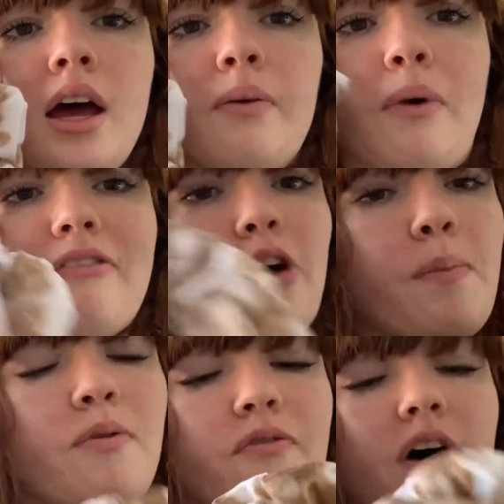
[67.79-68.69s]
whether I
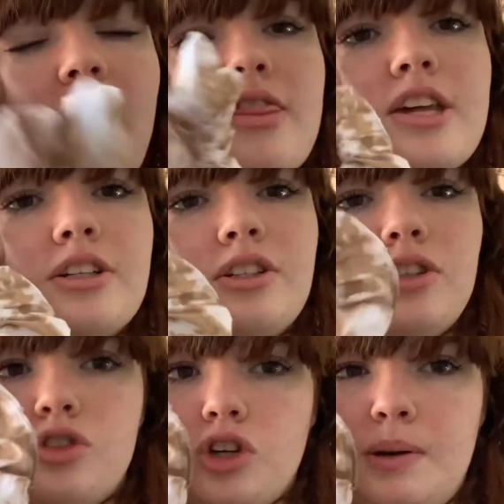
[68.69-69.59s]
prefer the
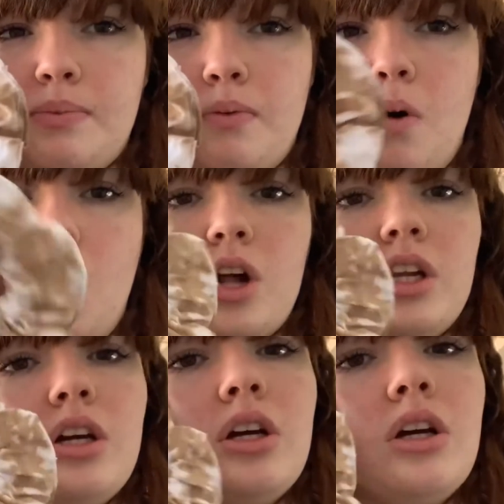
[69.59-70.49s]
drip
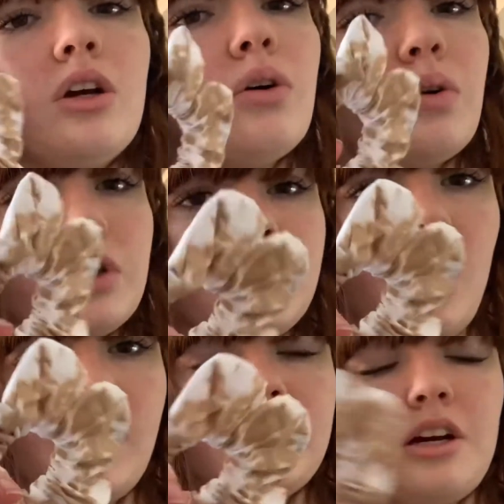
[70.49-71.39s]
one or the
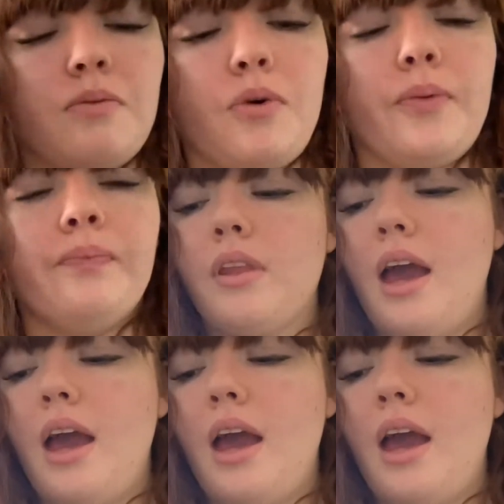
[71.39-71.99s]
tie-dye one.